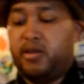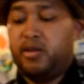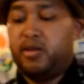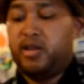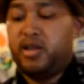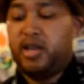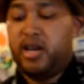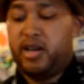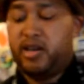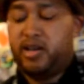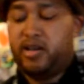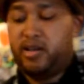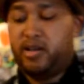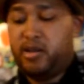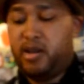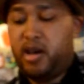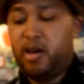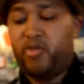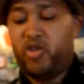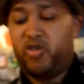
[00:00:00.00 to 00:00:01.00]
Nice.
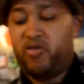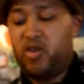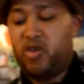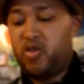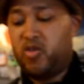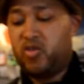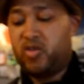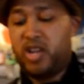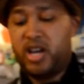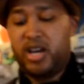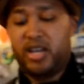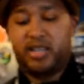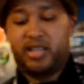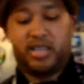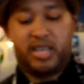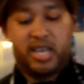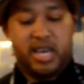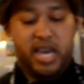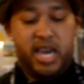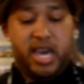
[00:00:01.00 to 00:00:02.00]
Coming along nice.
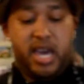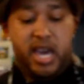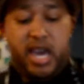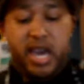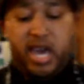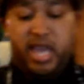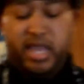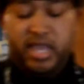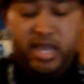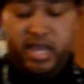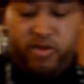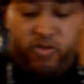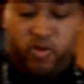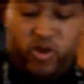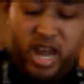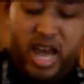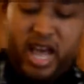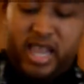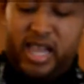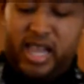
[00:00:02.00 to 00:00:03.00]
And then what
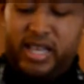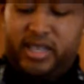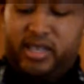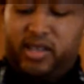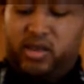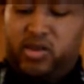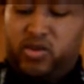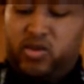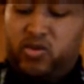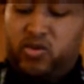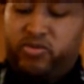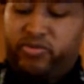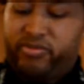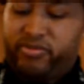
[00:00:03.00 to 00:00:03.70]
I like to do